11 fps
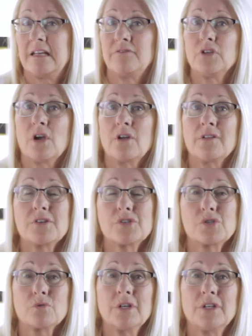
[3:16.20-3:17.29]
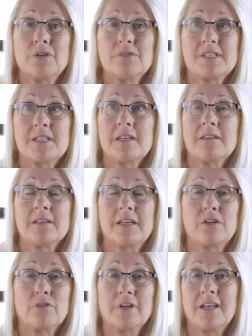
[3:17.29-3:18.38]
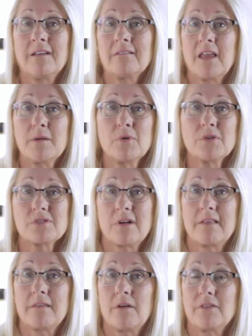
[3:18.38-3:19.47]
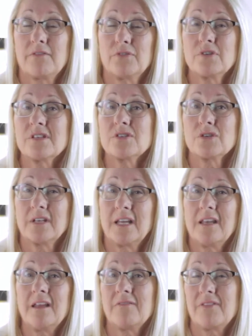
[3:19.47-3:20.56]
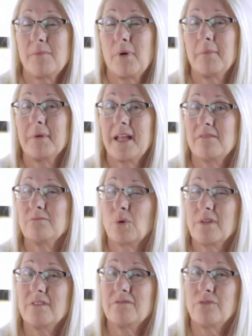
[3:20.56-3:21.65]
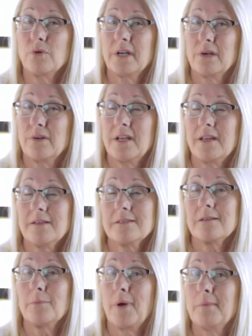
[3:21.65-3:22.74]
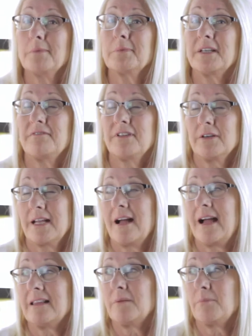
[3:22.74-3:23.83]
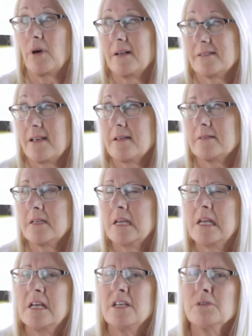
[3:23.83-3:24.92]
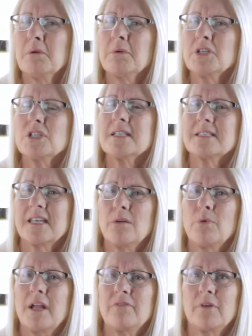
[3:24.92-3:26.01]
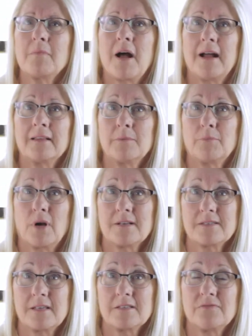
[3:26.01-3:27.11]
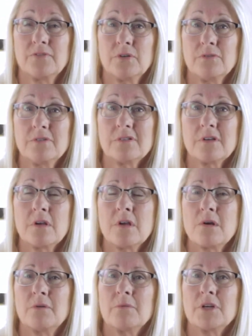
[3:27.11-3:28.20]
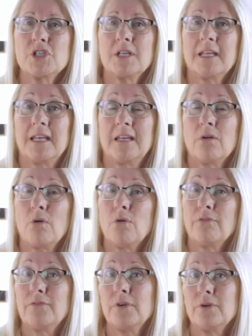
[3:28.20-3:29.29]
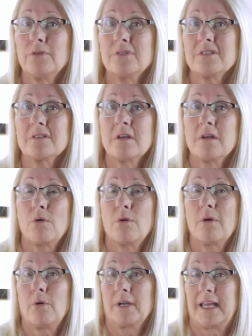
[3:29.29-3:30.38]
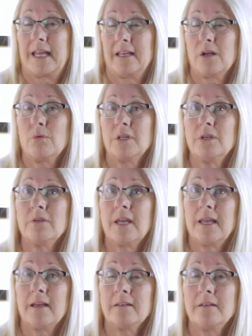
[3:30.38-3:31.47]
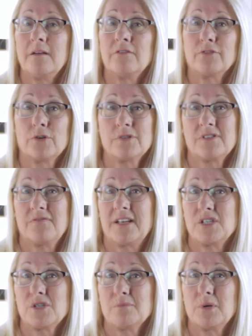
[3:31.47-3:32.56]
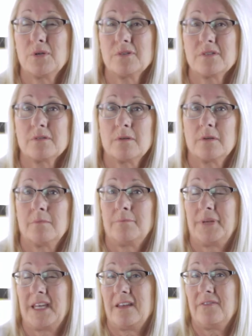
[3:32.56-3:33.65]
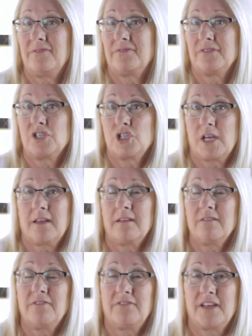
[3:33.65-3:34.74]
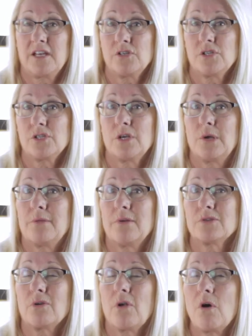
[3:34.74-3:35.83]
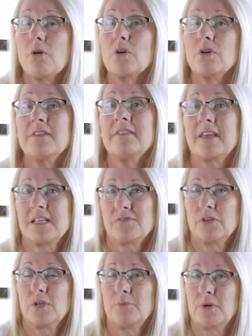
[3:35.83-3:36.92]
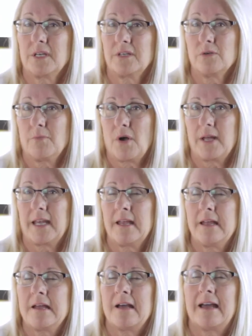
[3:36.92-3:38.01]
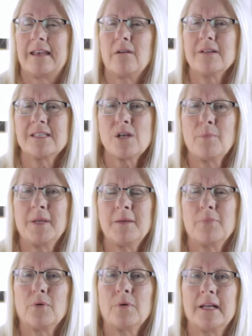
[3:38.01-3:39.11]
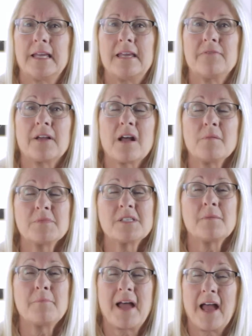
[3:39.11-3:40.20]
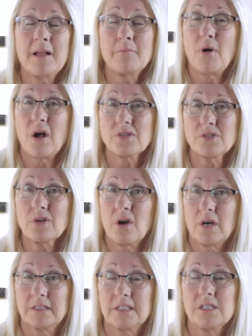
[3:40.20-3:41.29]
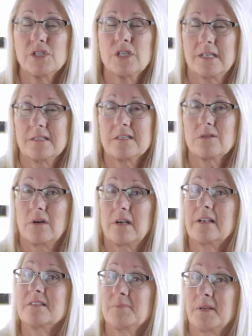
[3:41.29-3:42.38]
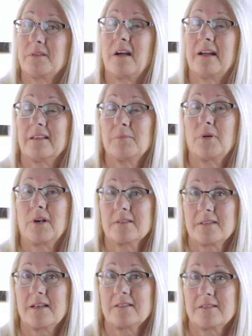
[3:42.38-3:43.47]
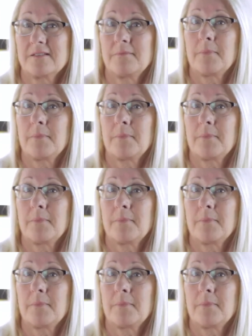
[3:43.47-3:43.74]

If you go to the store and you see the ingredient labels on the foods that you're eating, if they probably have more than 4 ingredients, they're probably very highly processed. So we want you to stay away from highly processed foods. We want you to eat whole foods, organic when you can, fruits, vegetables, beef, chicken, fish. Those are all good things for you to put in your body. And I always tell people, if it comes in a bag, box, or carton, chances are it's been highly processed.